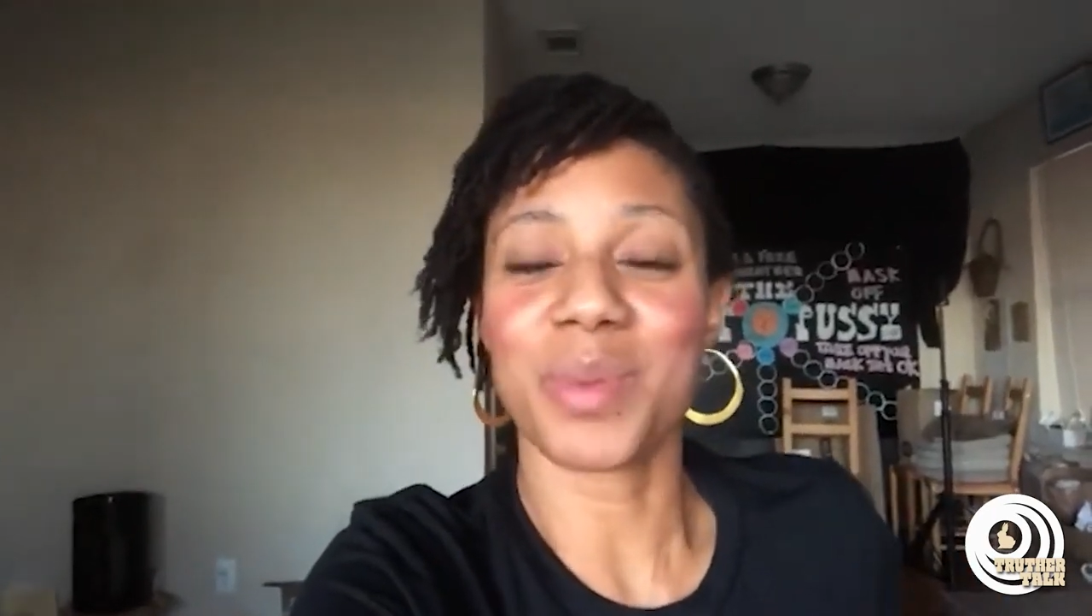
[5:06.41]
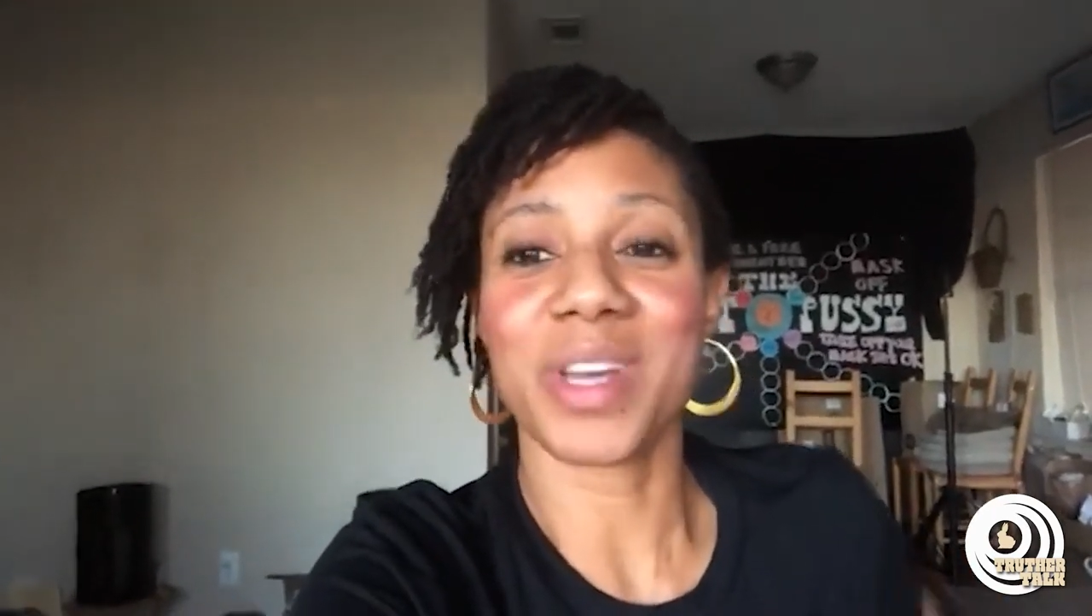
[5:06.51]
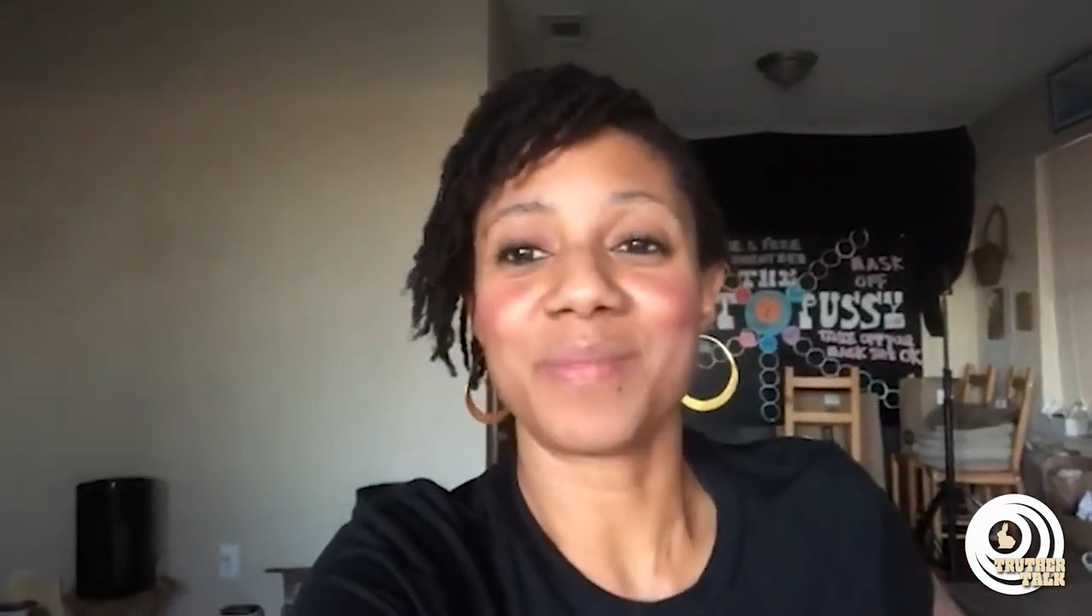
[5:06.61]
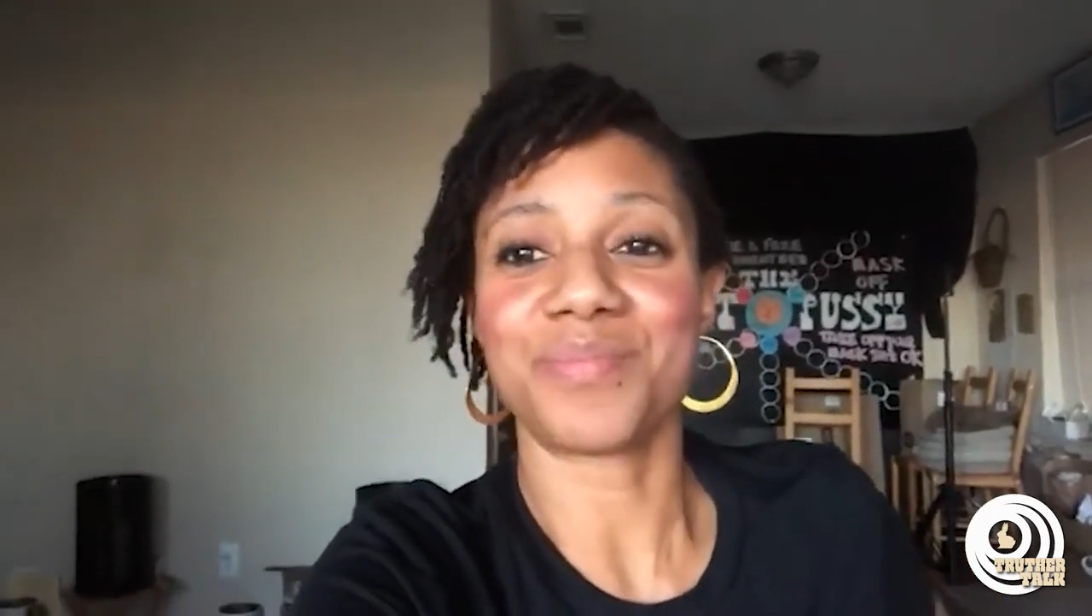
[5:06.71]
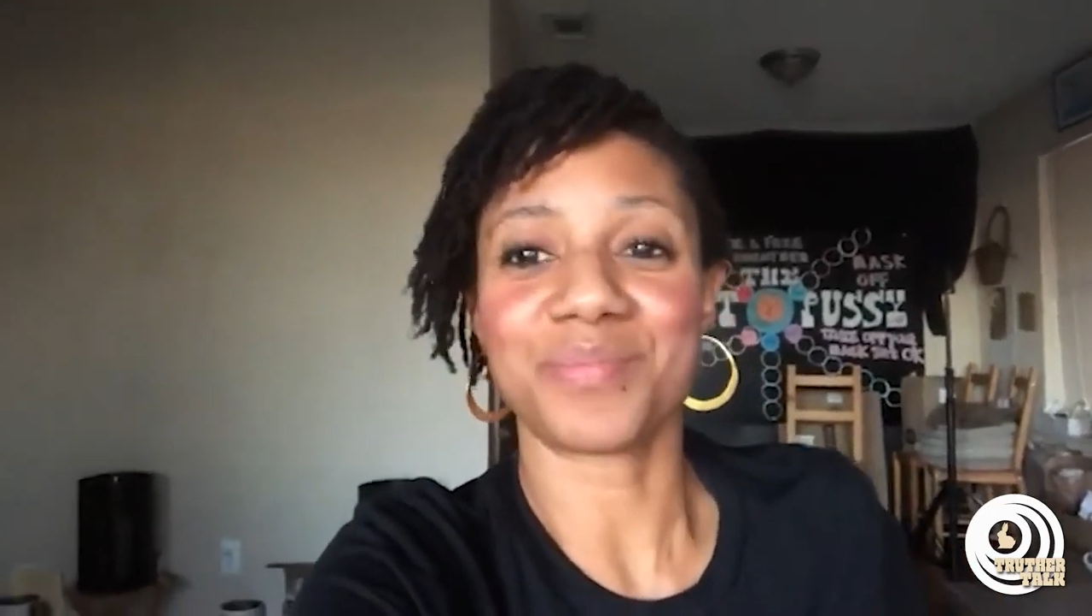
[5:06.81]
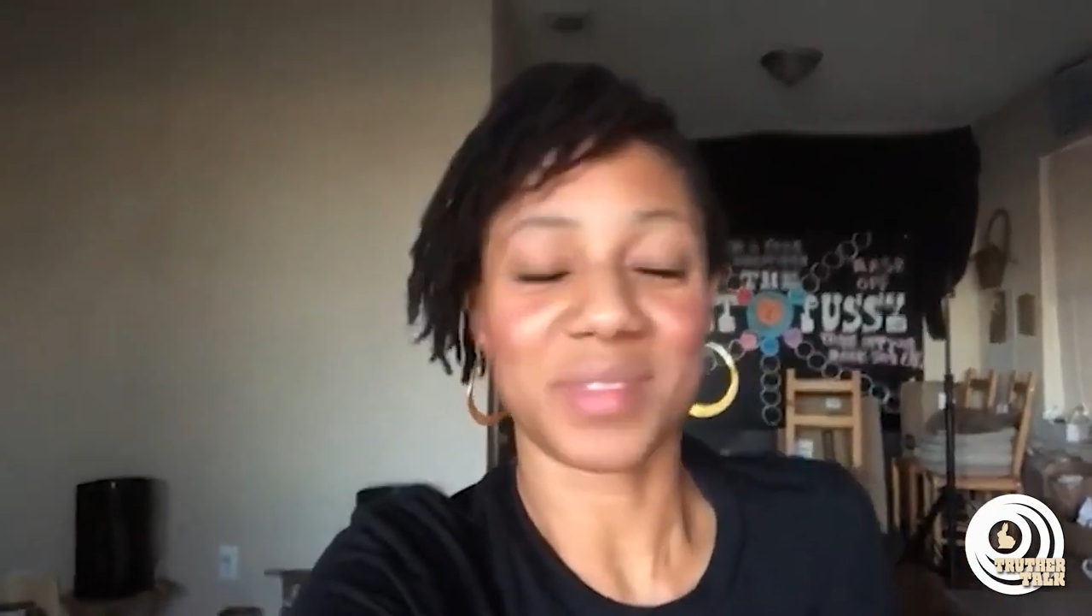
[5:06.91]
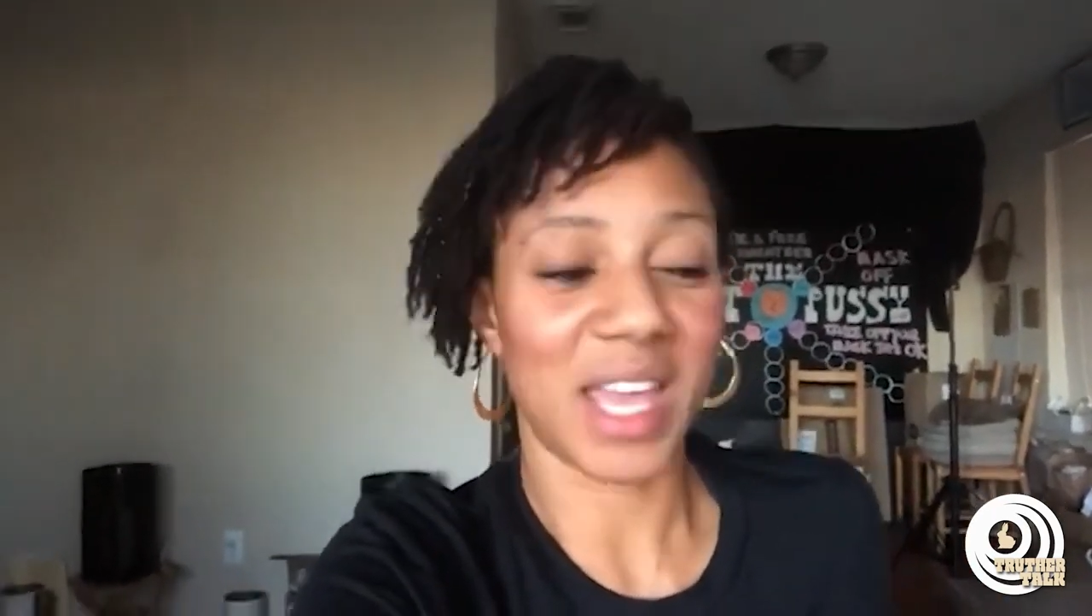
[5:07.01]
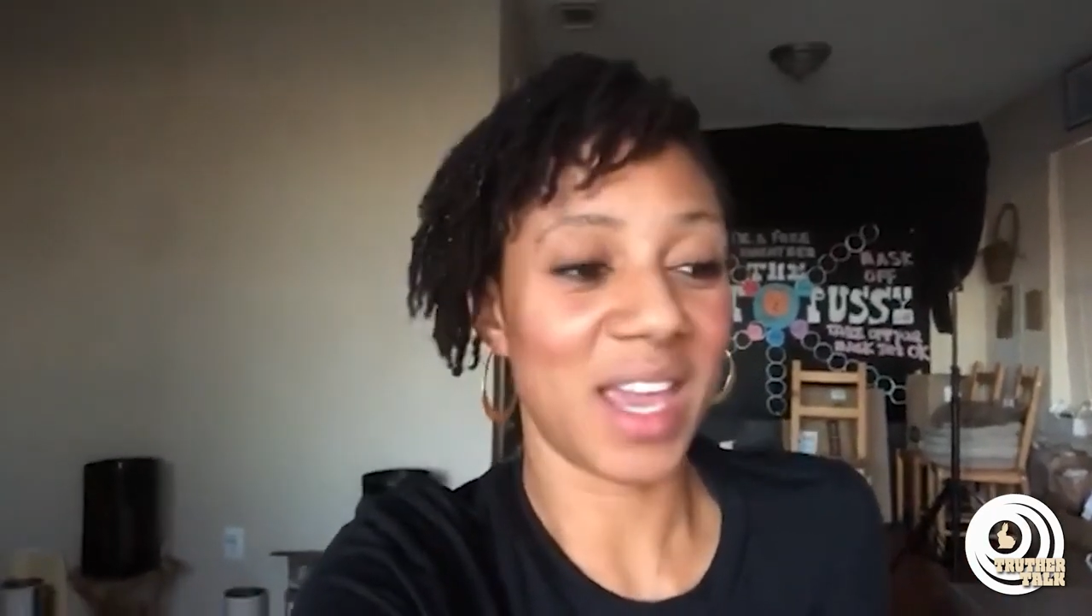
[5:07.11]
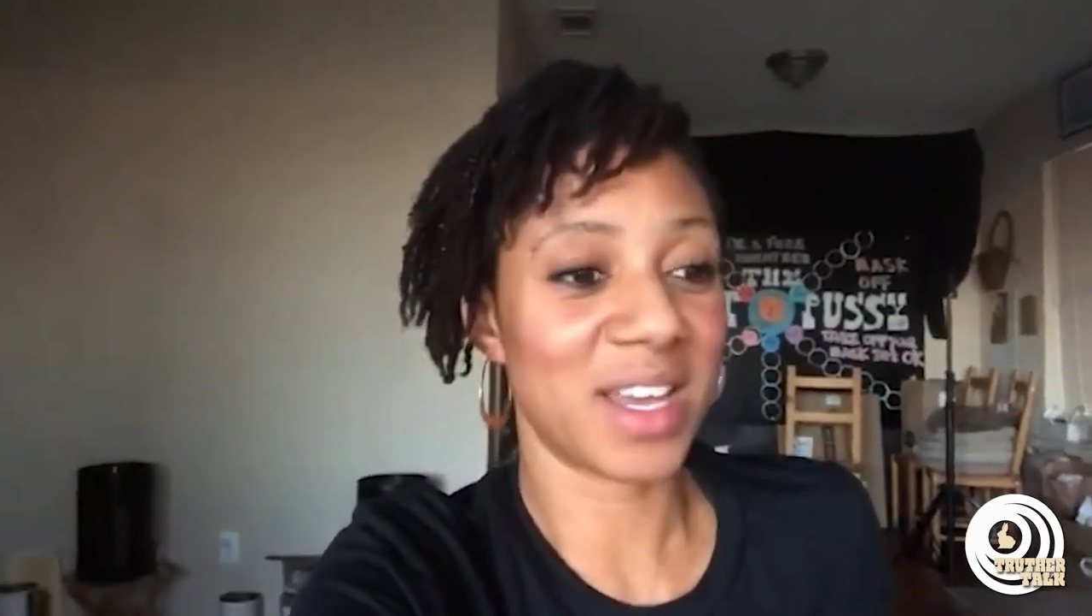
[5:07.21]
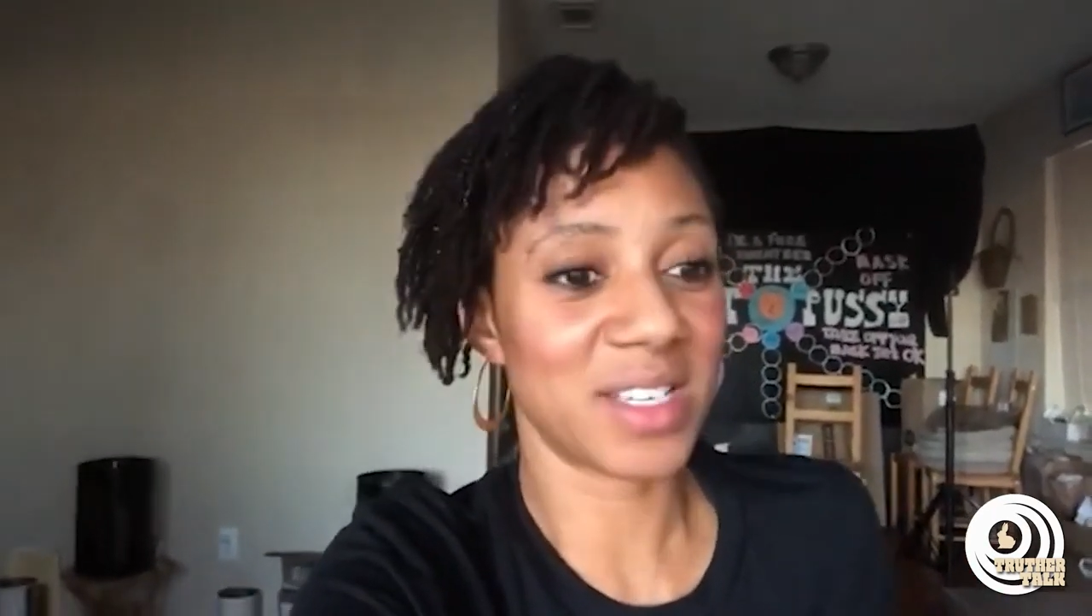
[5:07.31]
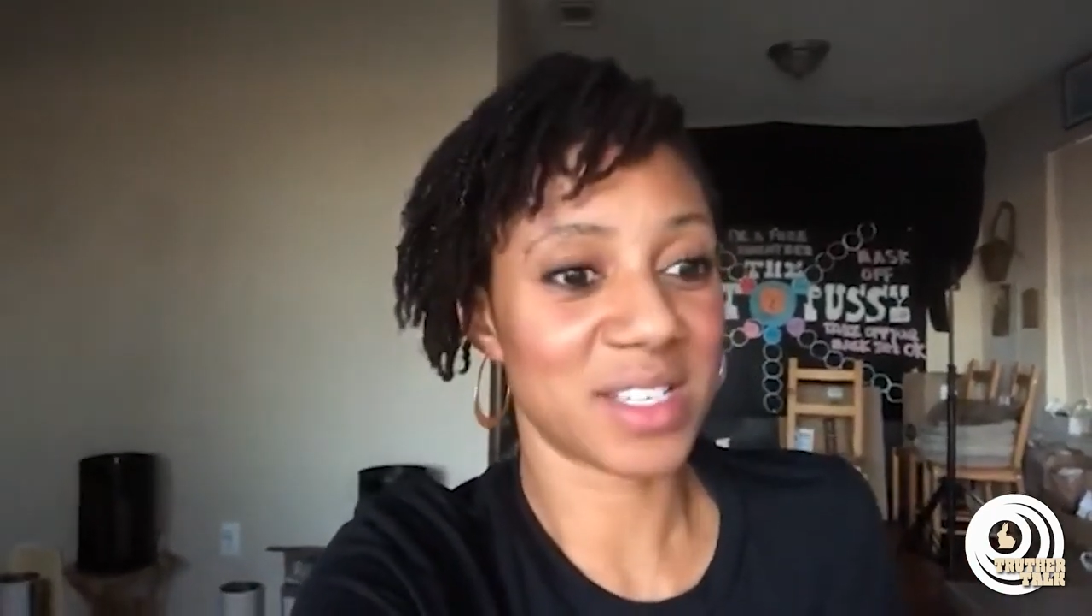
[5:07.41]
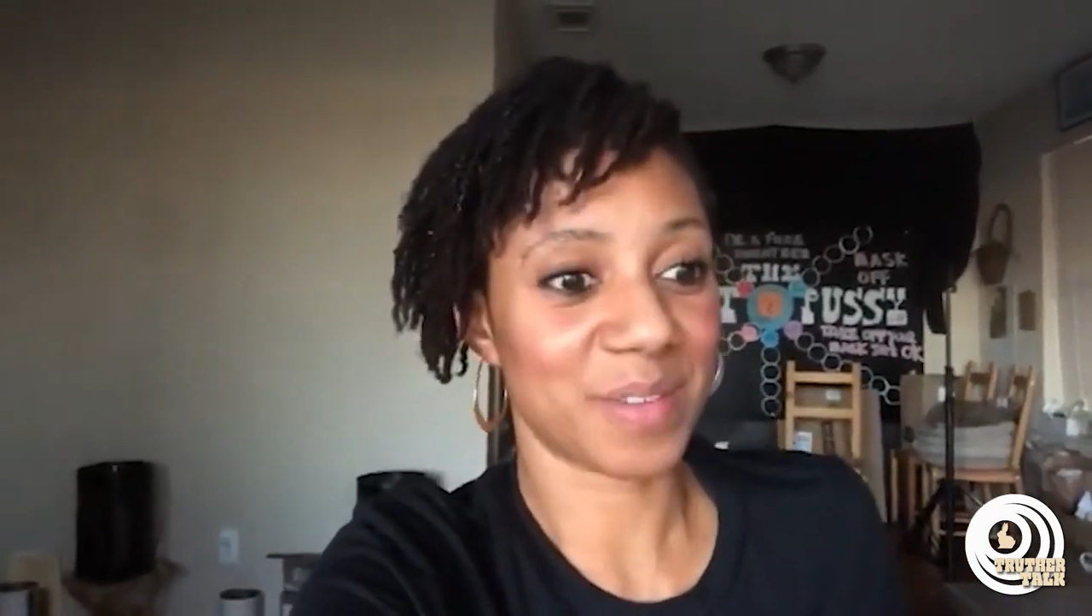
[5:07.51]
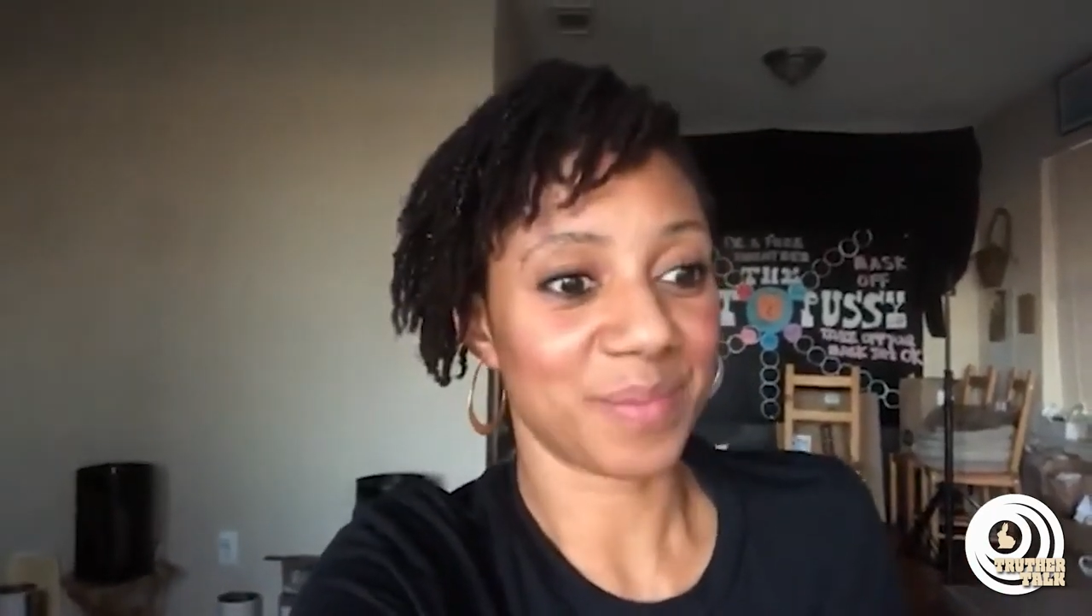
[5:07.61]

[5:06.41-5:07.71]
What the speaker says: bit, and